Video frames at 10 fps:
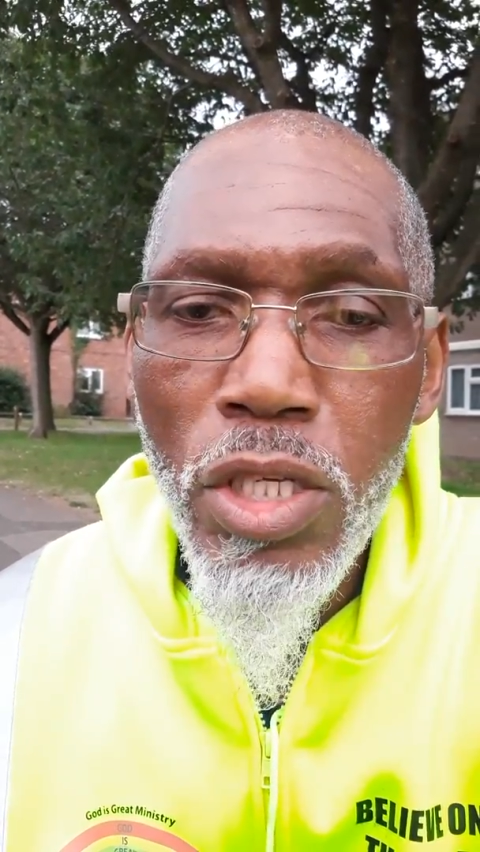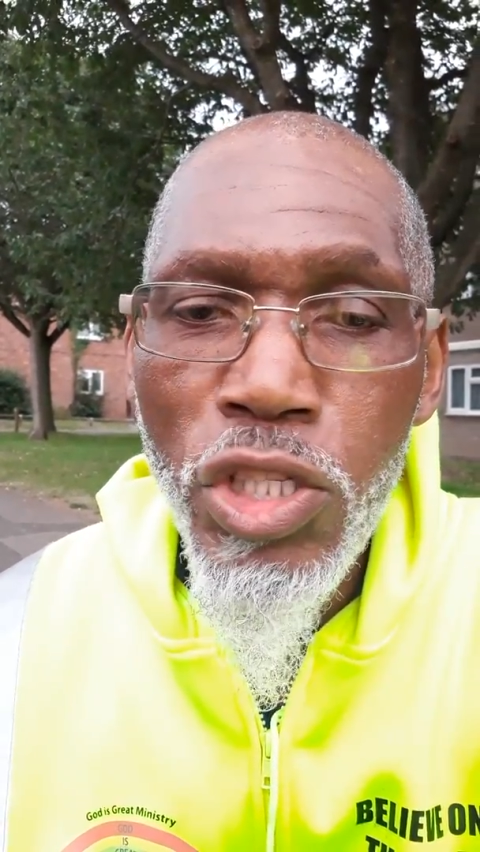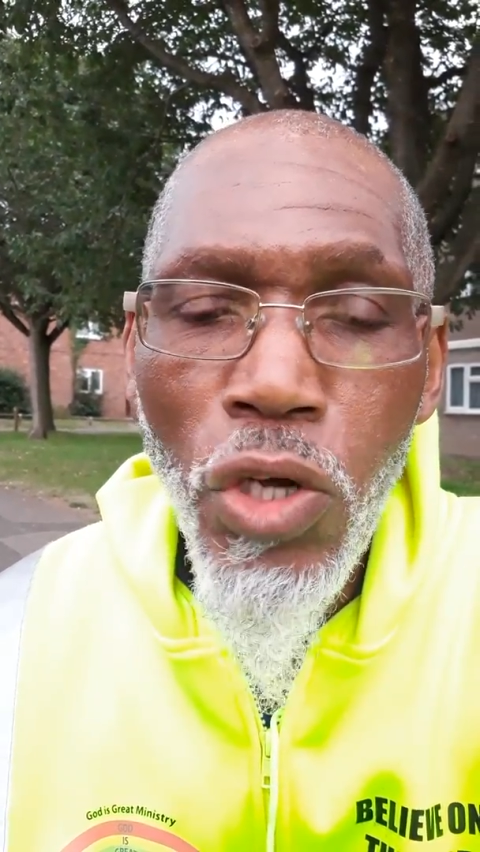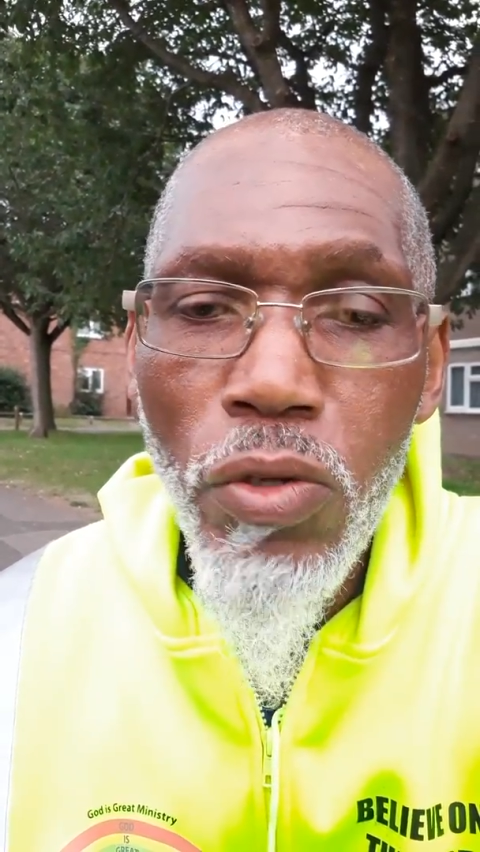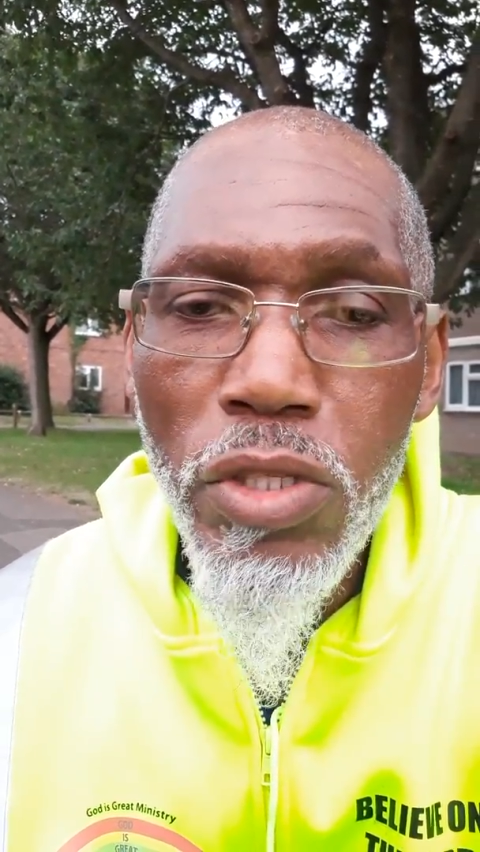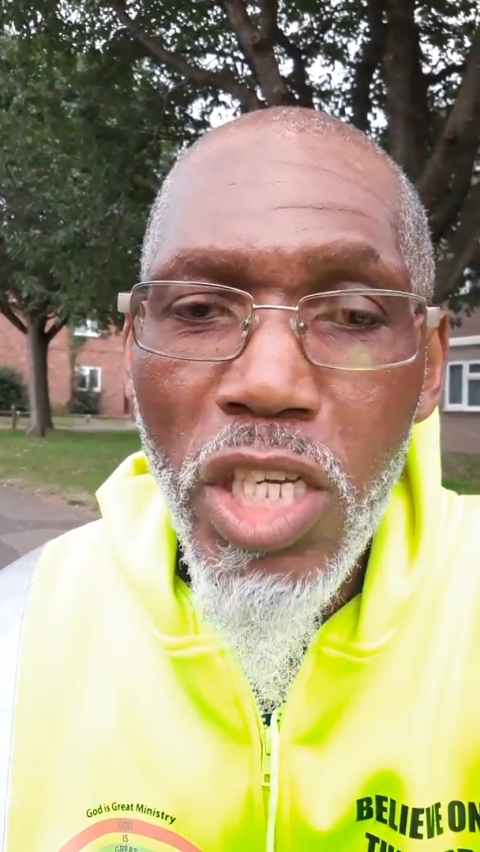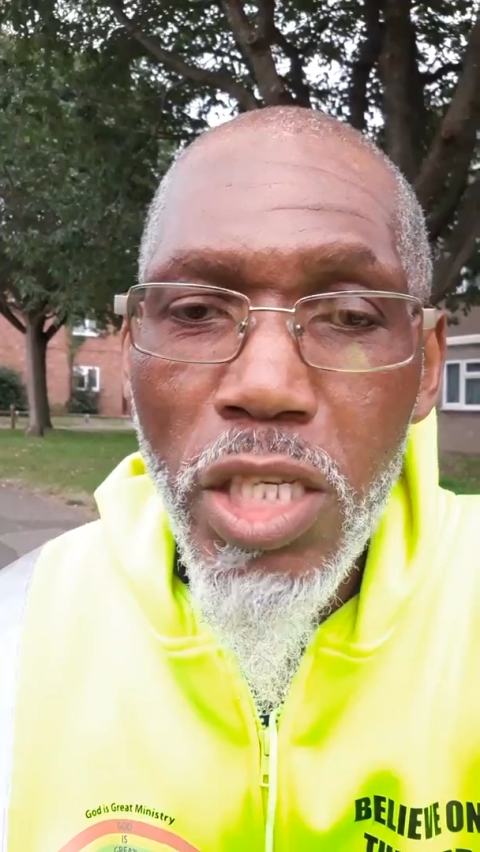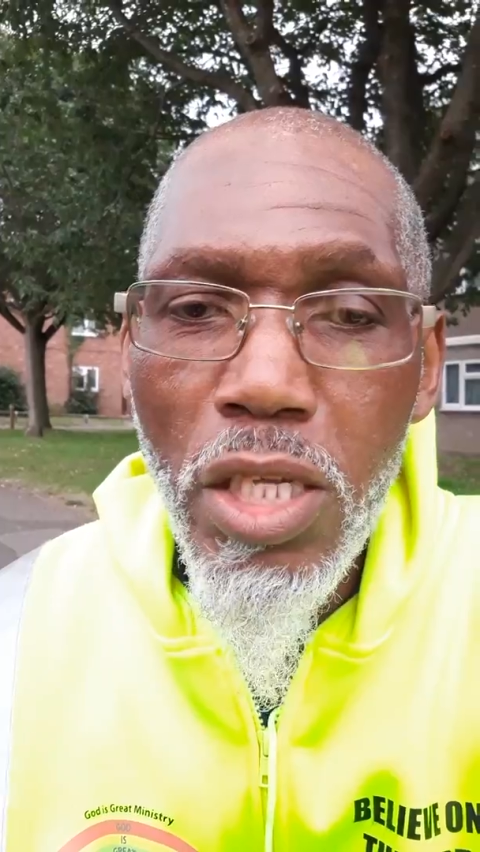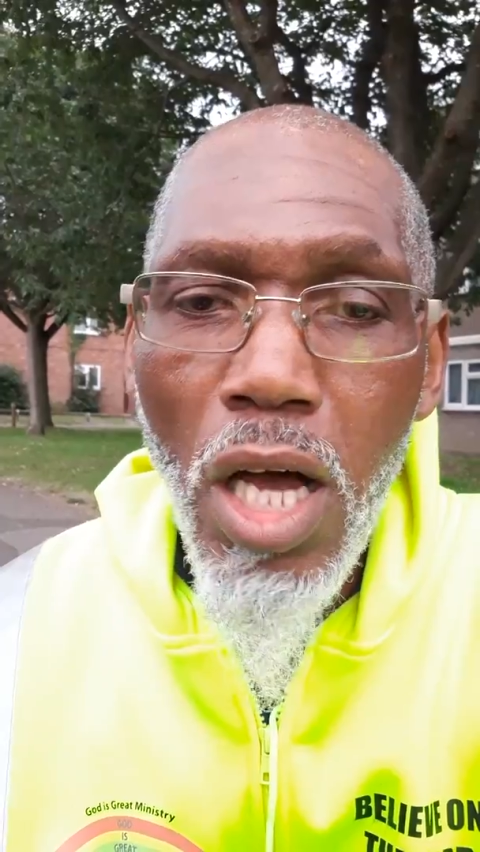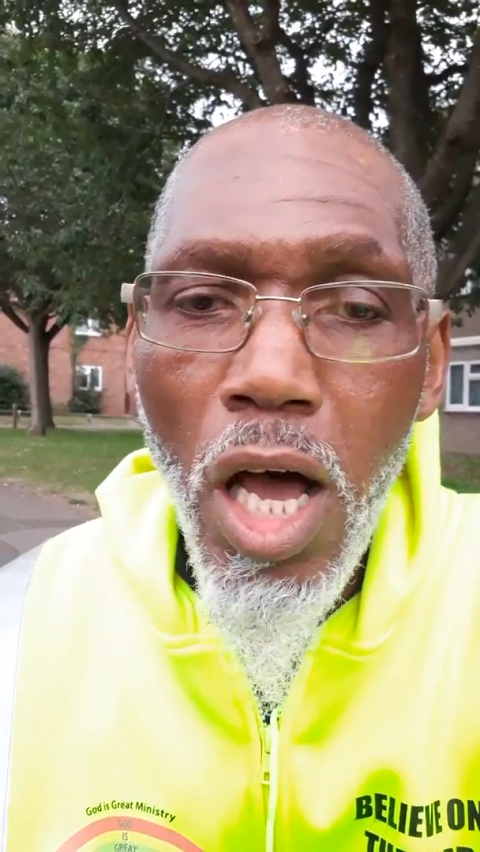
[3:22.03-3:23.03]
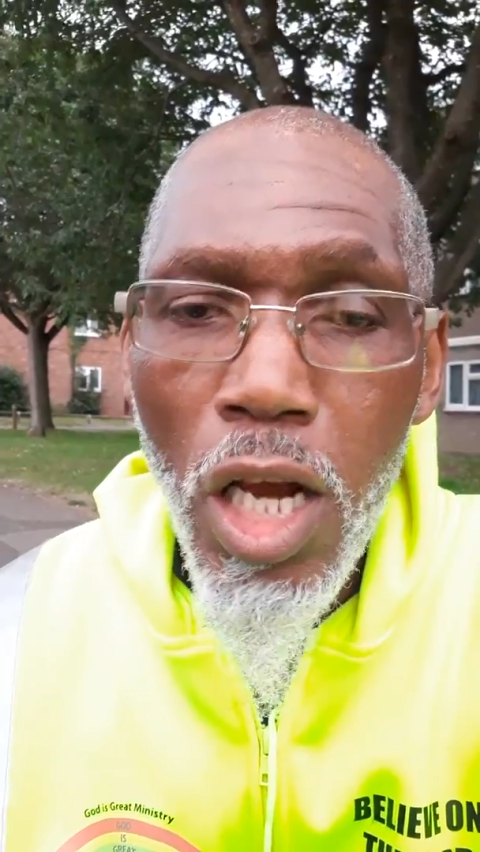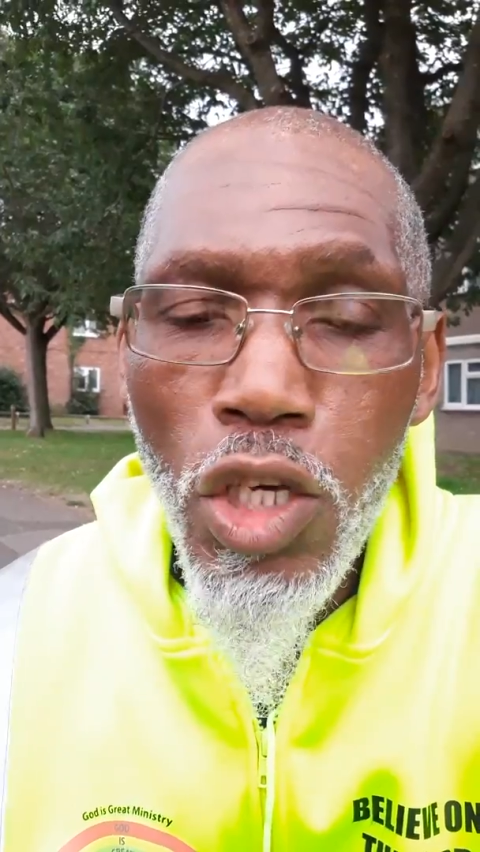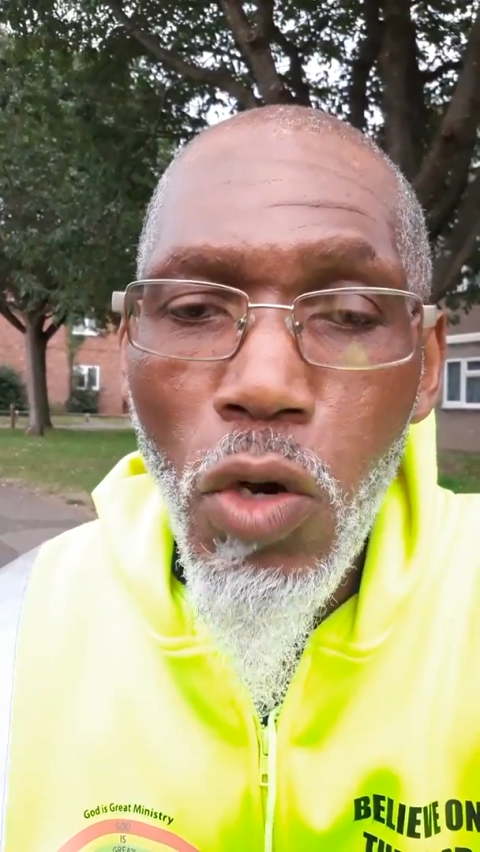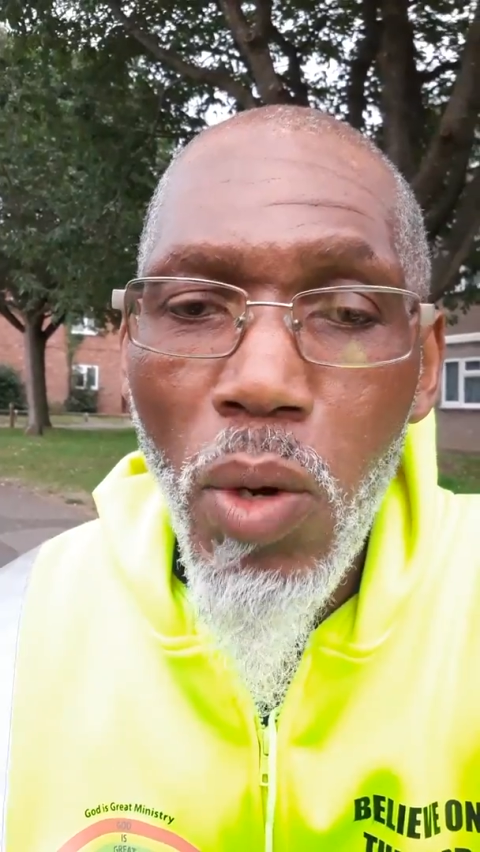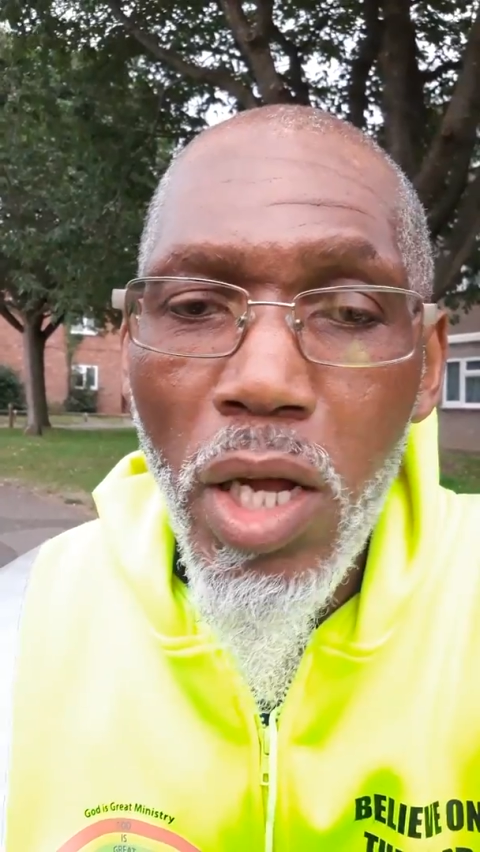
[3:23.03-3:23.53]
you don't need
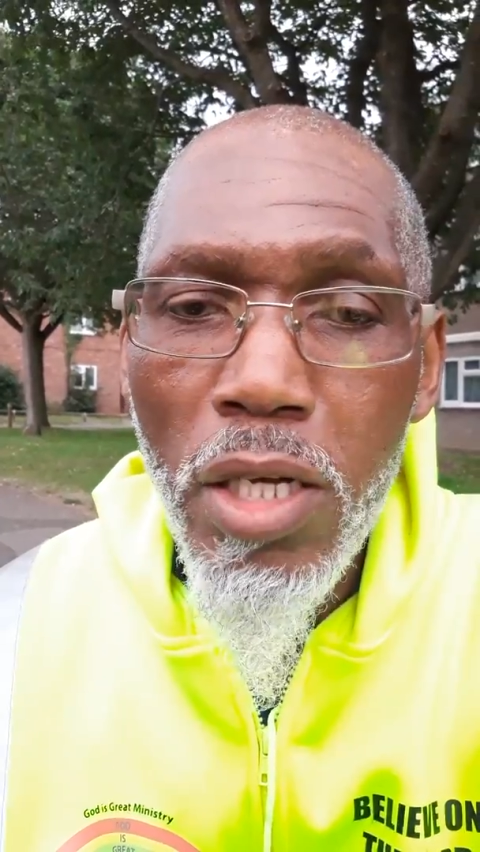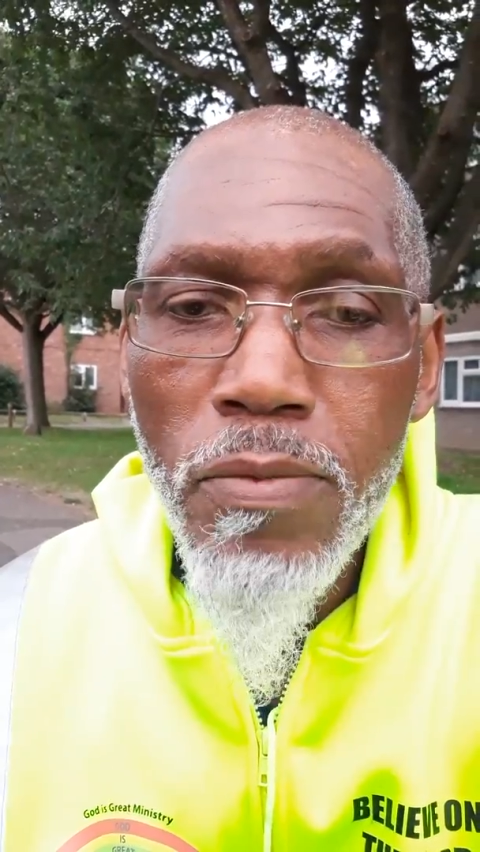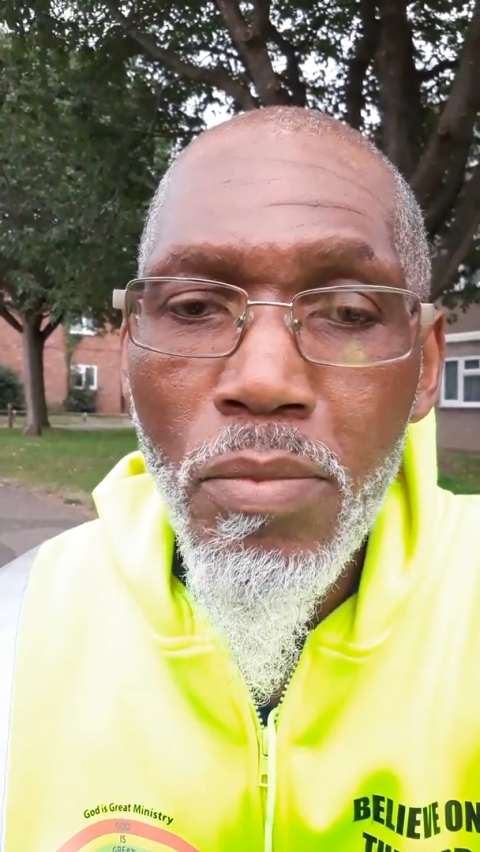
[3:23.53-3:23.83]
alcohol.